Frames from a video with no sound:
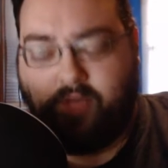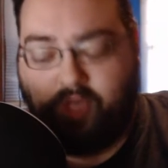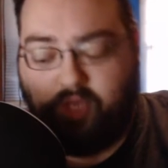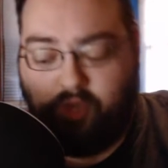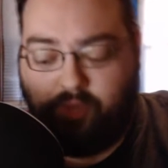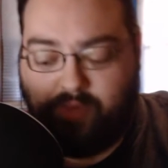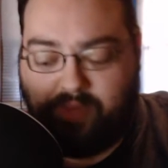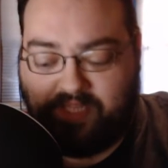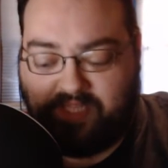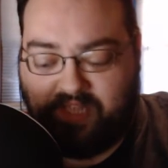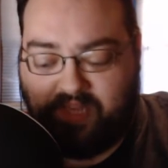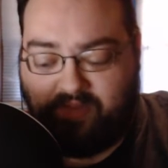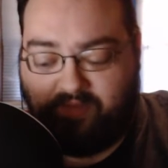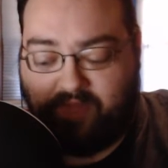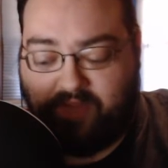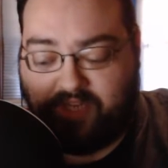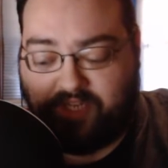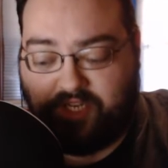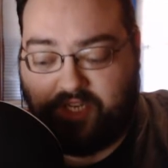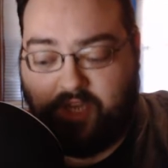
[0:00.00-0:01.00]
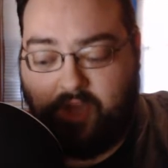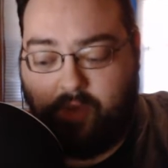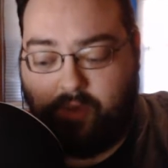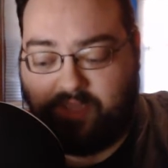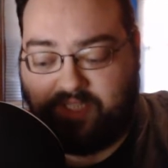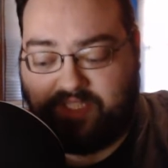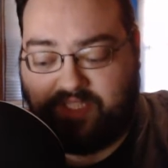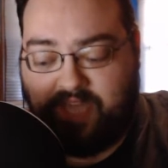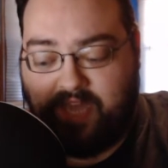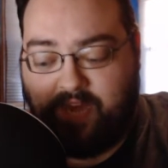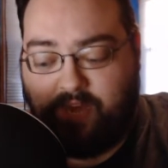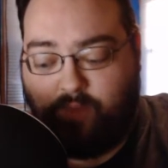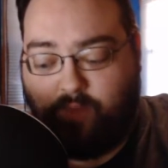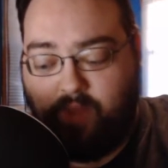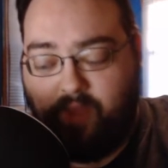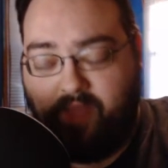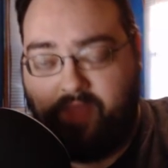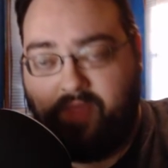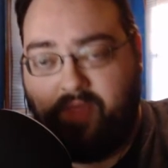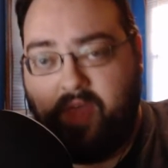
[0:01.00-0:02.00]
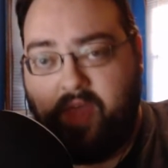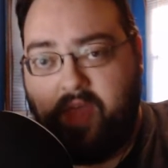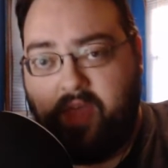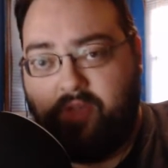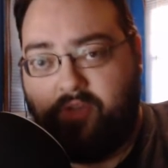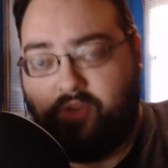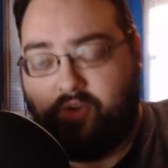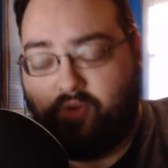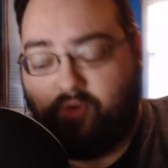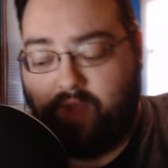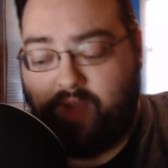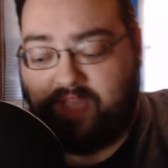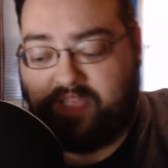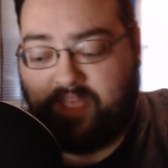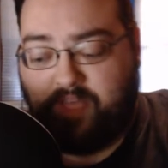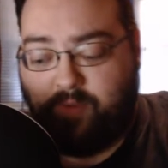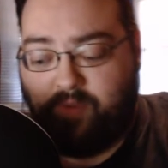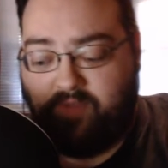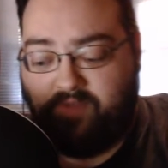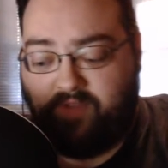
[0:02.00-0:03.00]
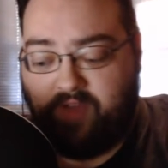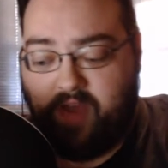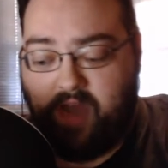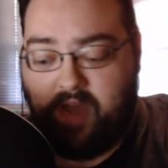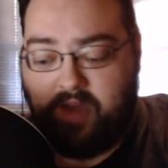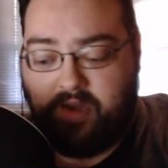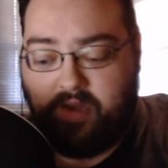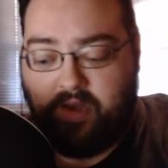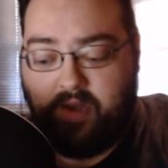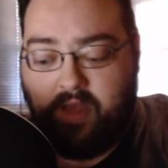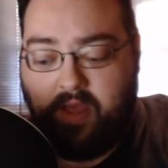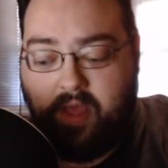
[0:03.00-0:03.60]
cubits that have actually coincided with the crates that we've gotten.